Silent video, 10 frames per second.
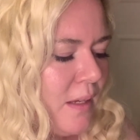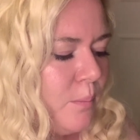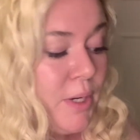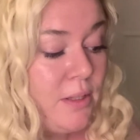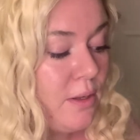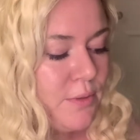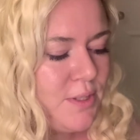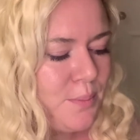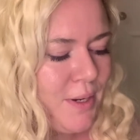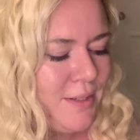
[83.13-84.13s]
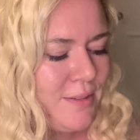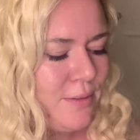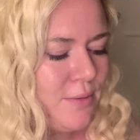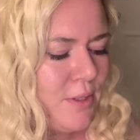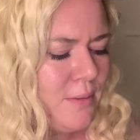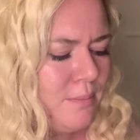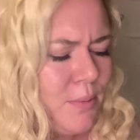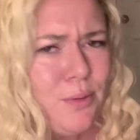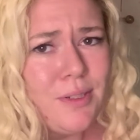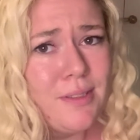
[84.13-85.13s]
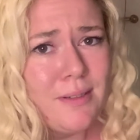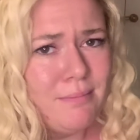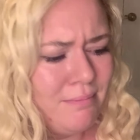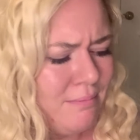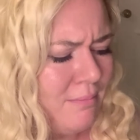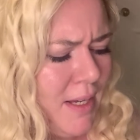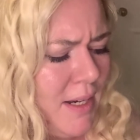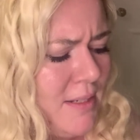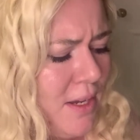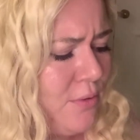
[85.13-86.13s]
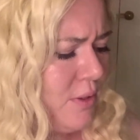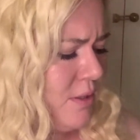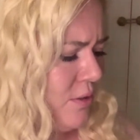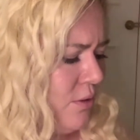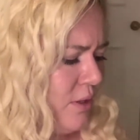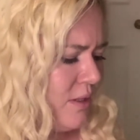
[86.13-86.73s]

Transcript: But I love a surprise delivery. Who doesn't? And I definitely did not